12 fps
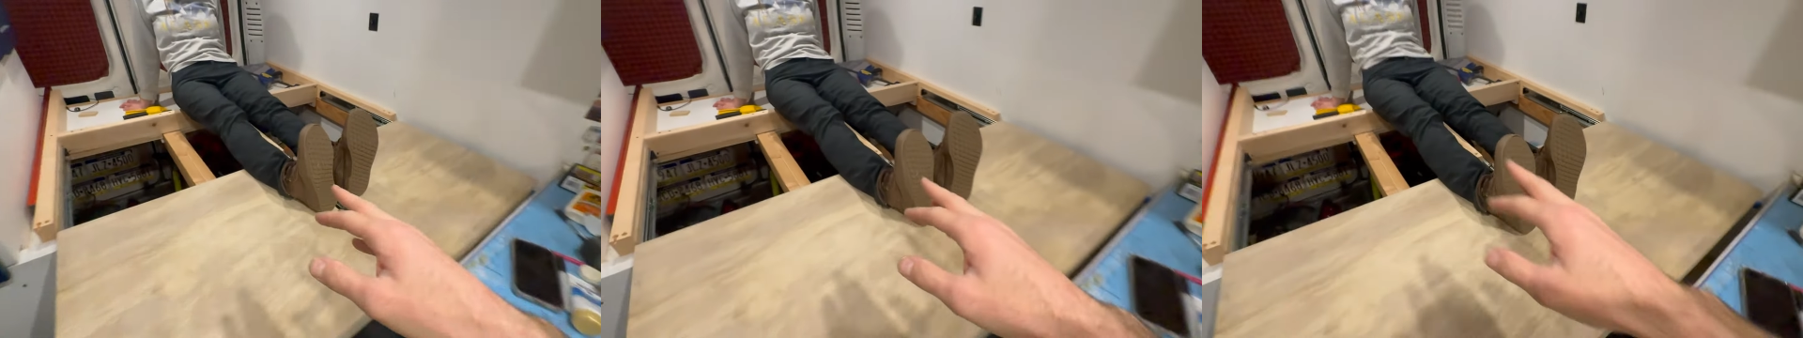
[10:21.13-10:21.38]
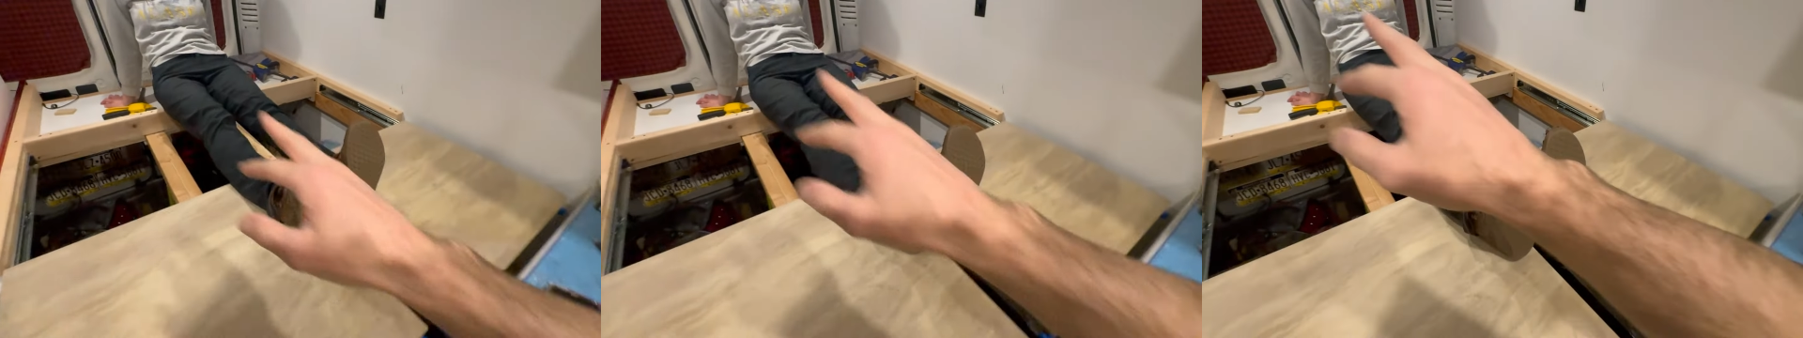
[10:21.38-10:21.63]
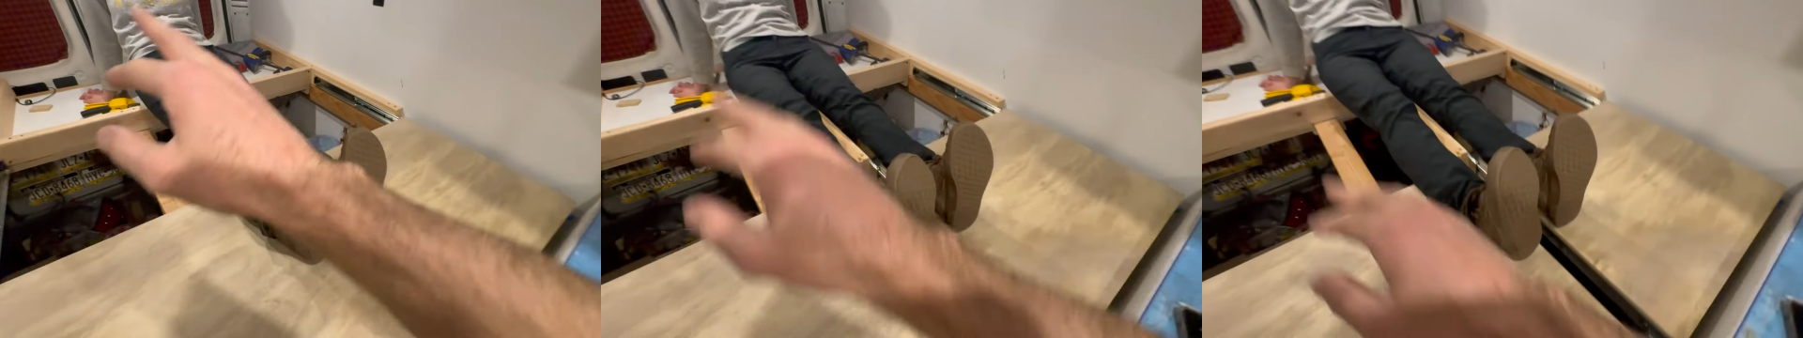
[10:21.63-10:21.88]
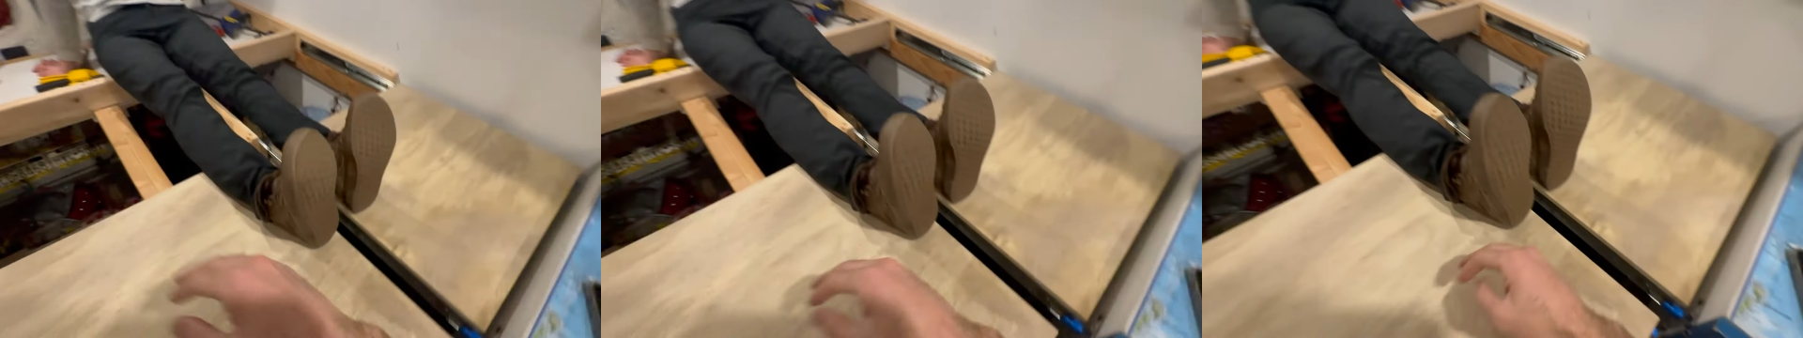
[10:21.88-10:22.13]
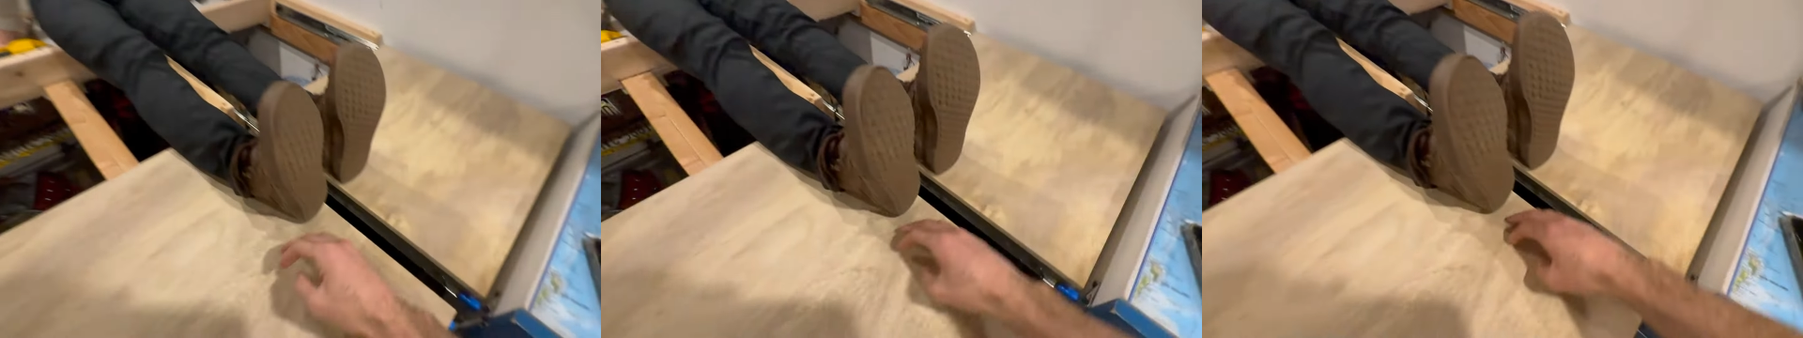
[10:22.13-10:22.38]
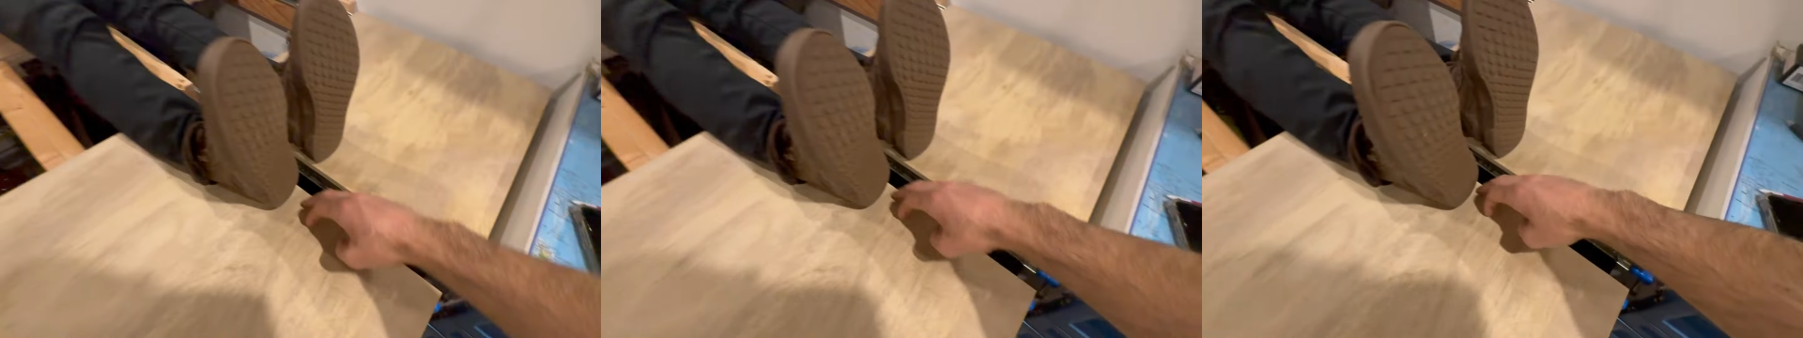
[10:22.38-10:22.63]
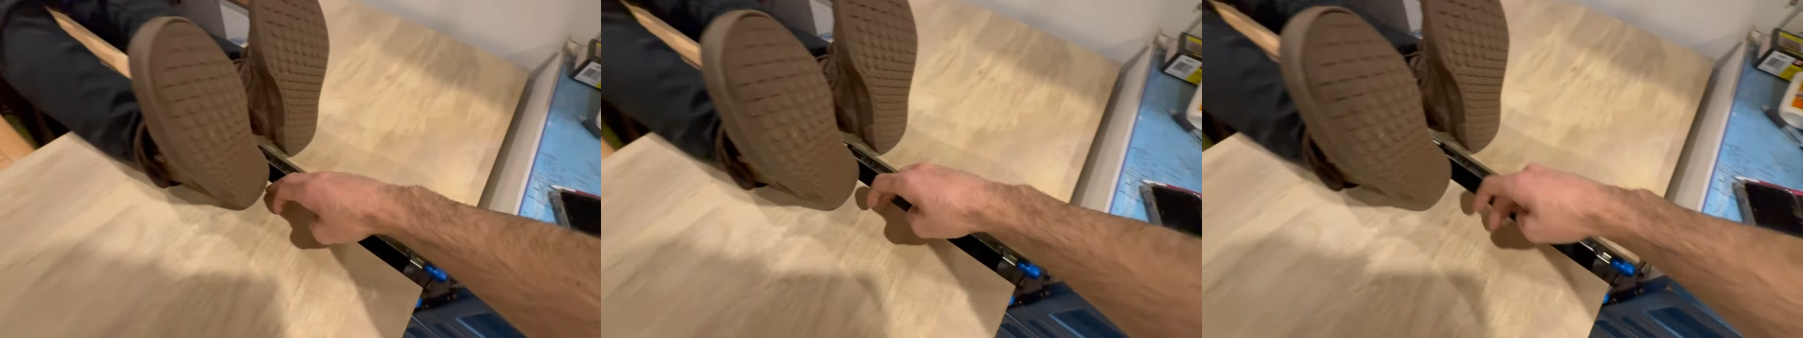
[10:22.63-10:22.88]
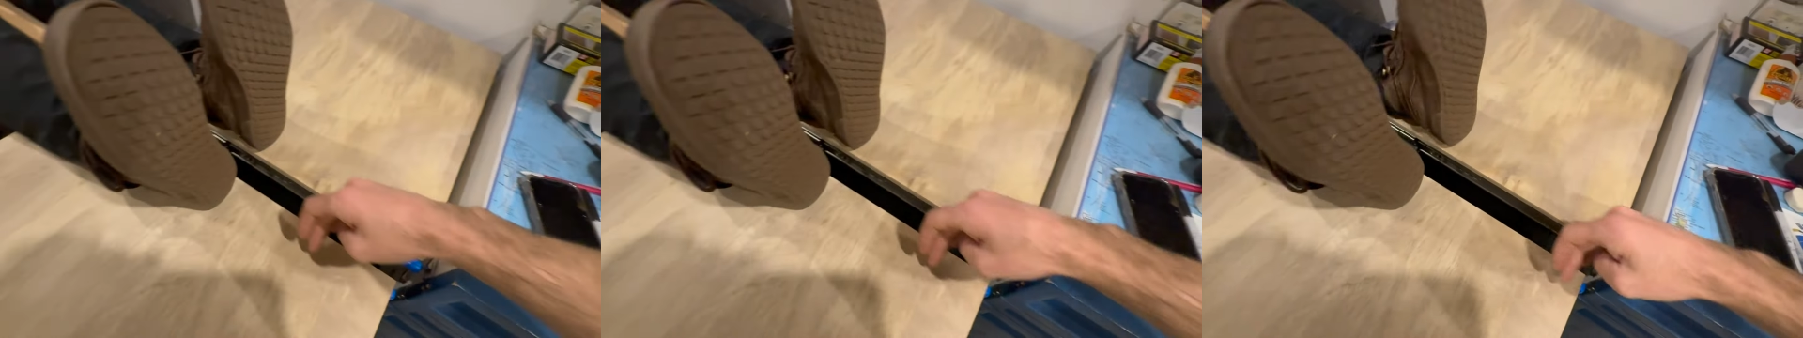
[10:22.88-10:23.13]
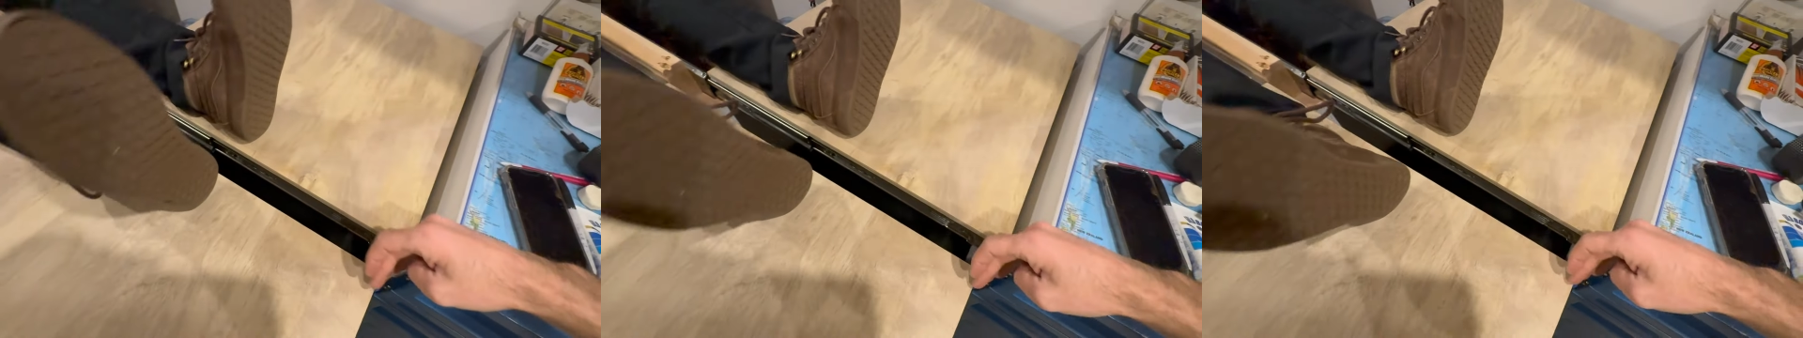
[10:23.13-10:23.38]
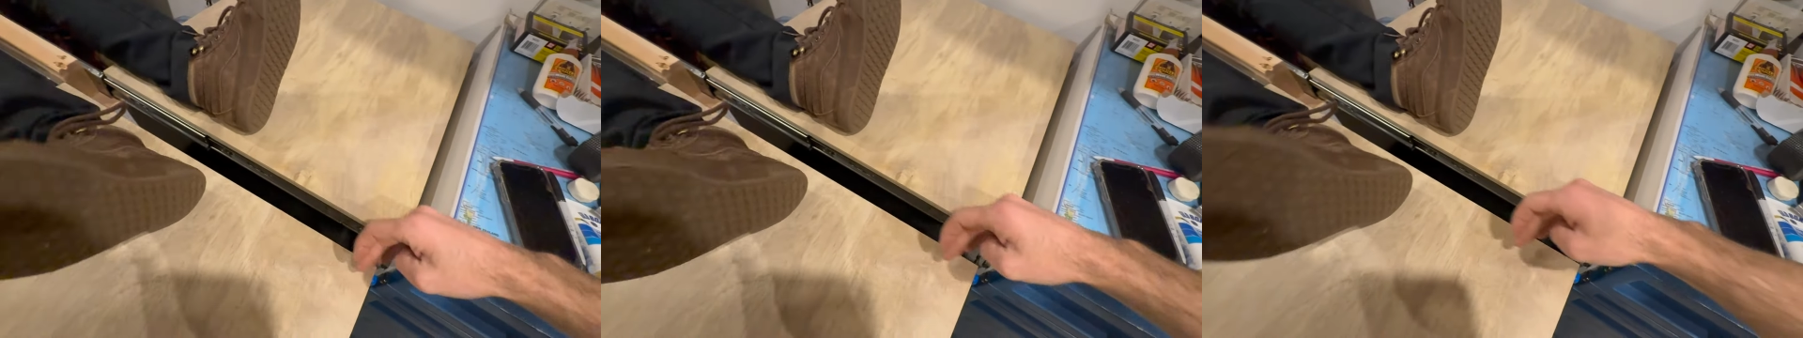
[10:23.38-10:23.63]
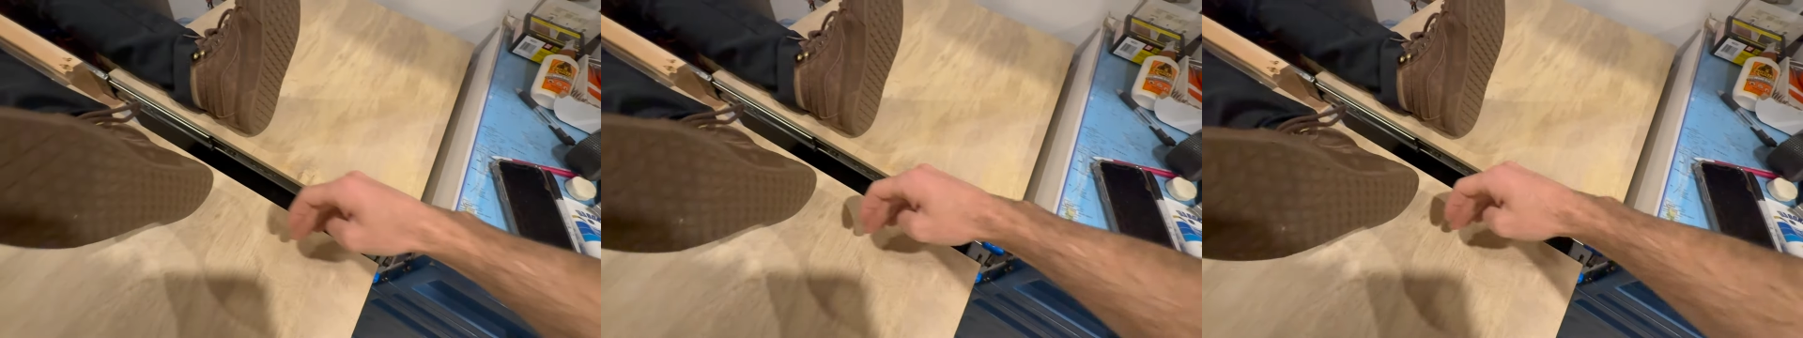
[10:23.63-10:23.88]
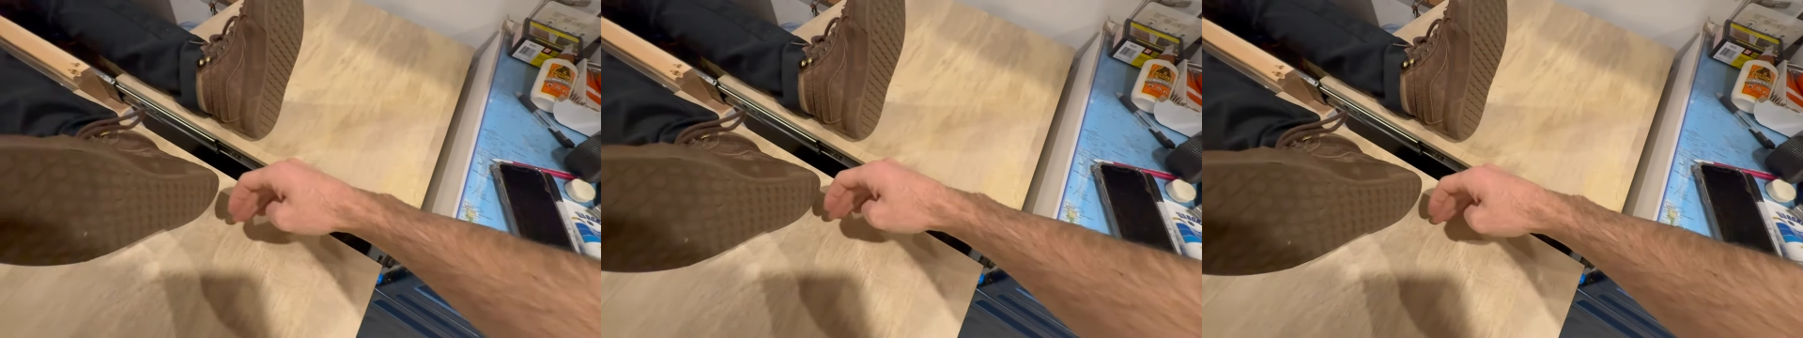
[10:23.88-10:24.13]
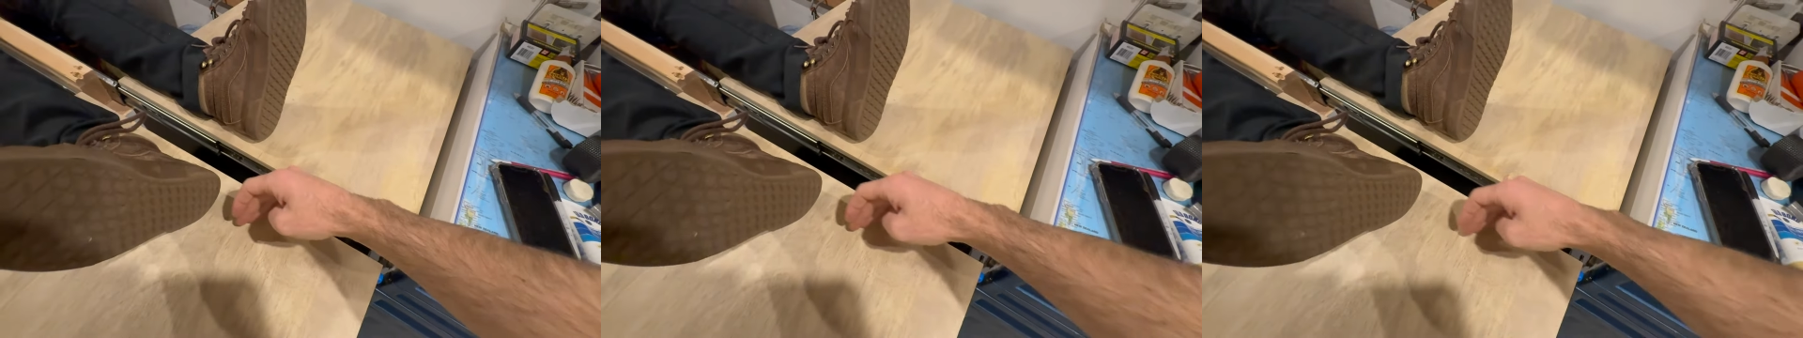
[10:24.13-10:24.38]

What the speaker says: (no speaker visible)